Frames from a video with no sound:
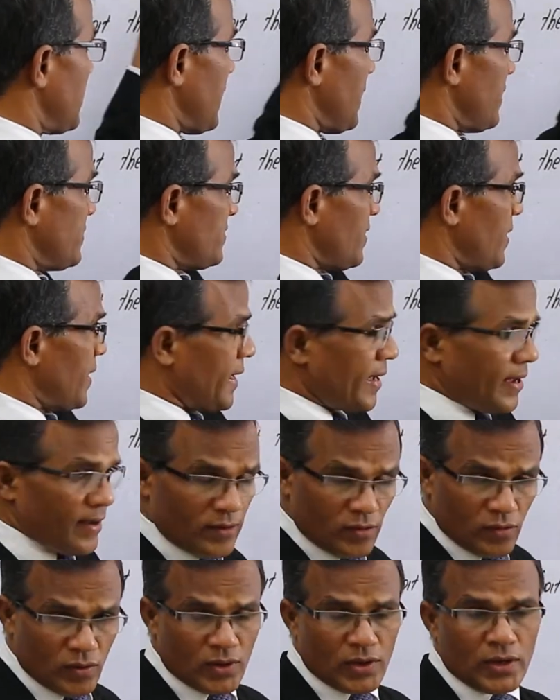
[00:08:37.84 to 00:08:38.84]
has or
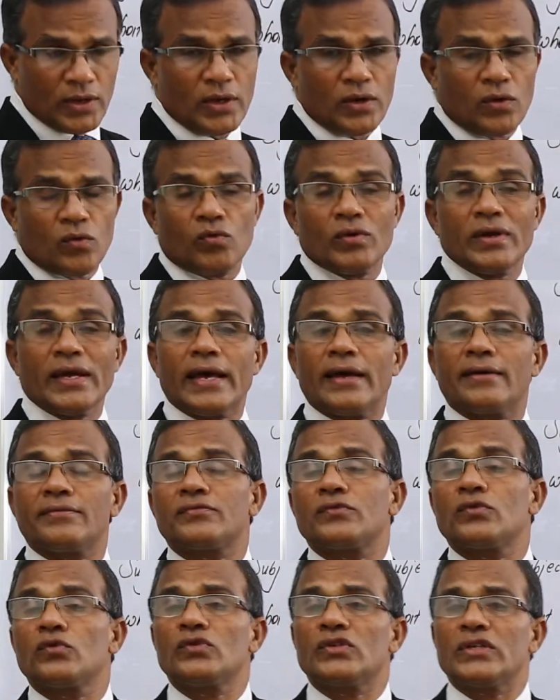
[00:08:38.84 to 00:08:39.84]
have, we have
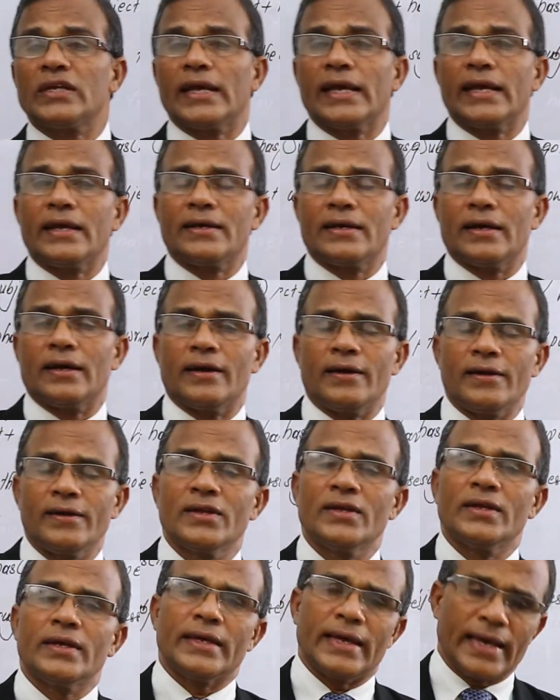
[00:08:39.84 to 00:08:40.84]
to take a
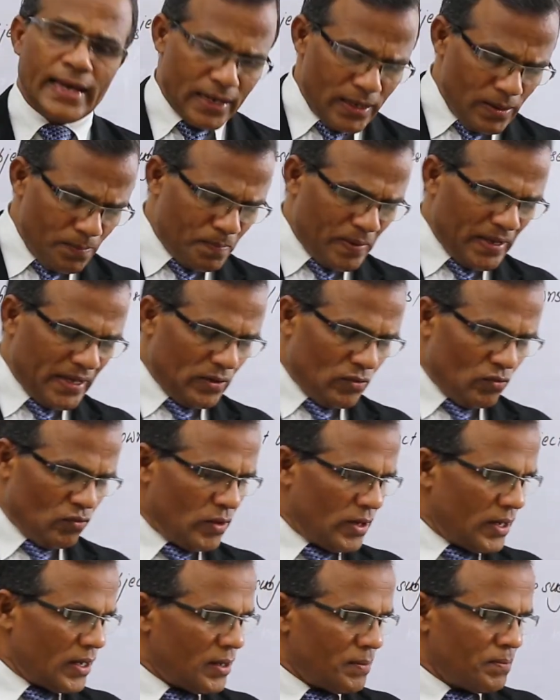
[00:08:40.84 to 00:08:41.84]
helping
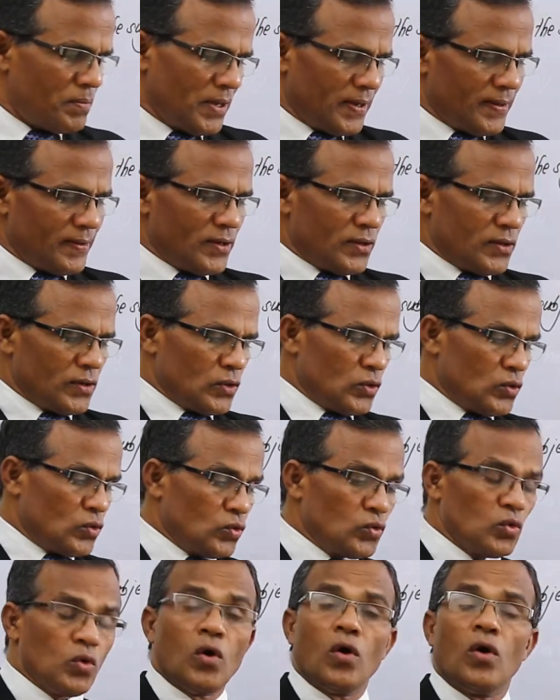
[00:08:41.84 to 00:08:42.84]
verb
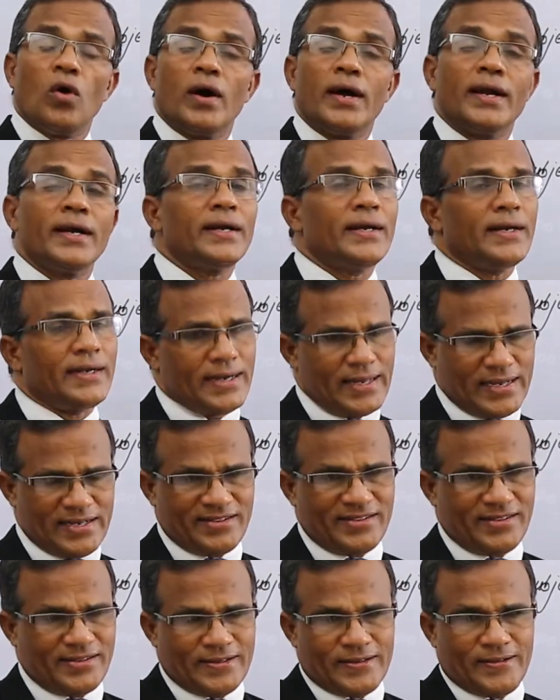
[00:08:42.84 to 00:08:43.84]
do or
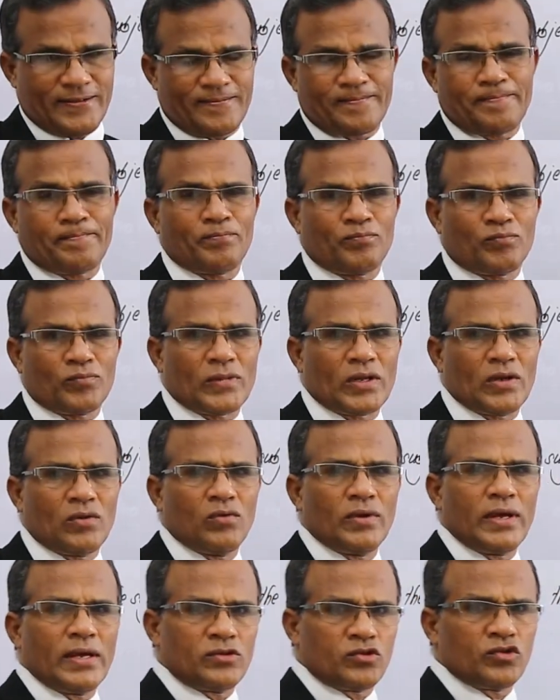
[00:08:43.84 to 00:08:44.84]
does.
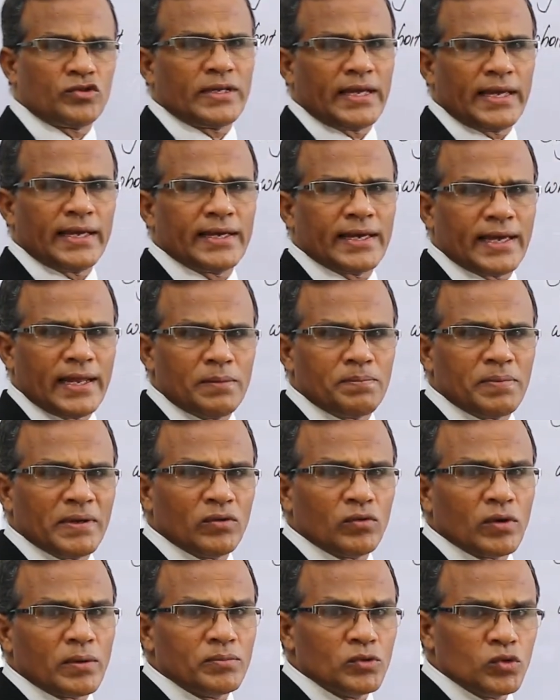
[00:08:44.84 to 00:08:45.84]
We have to take helping
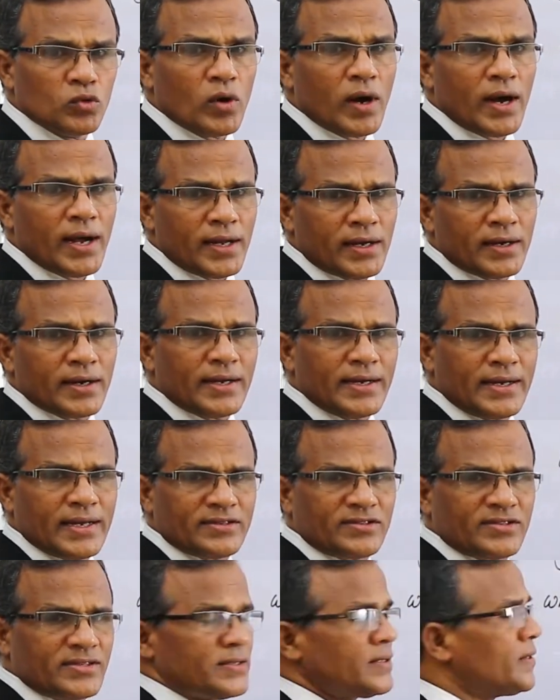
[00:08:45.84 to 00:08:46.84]
verb do or
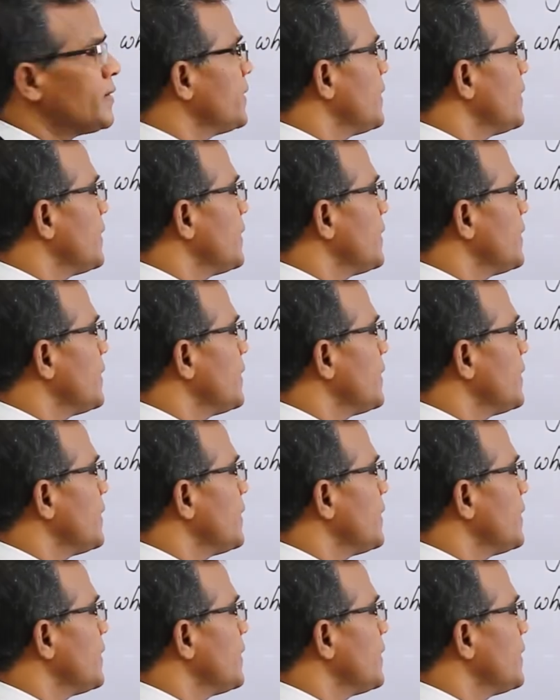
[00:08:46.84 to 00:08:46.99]
does.